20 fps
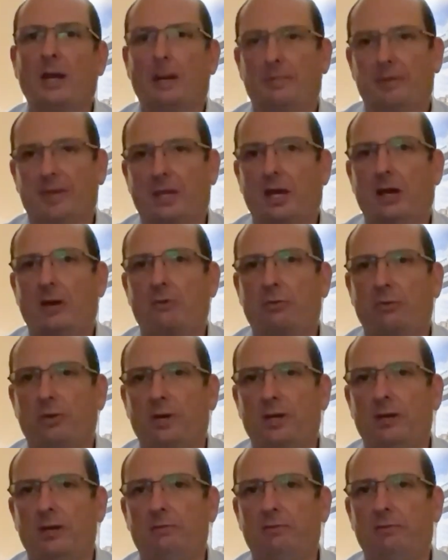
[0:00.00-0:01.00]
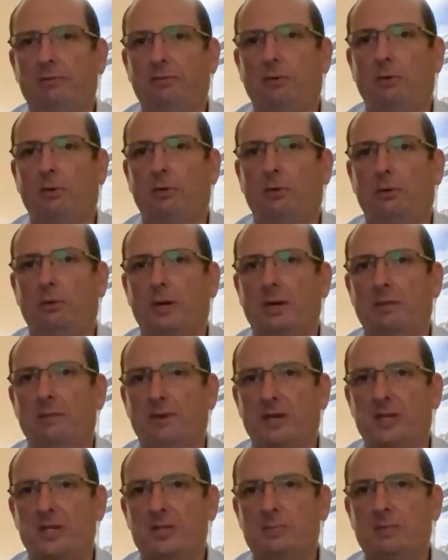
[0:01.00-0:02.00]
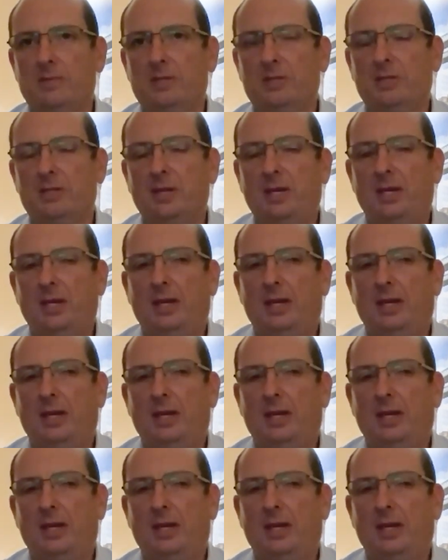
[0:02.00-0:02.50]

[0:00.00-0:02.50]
up the country for investment